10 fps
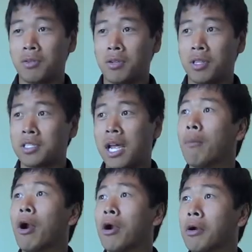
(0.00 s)
or the
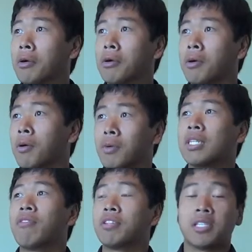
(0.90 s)
summer, or
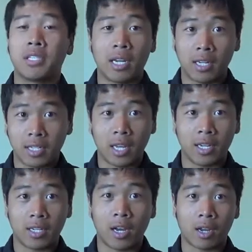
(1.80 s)
whichever season I decide
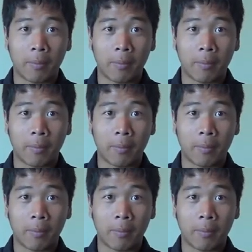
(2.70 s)
to talk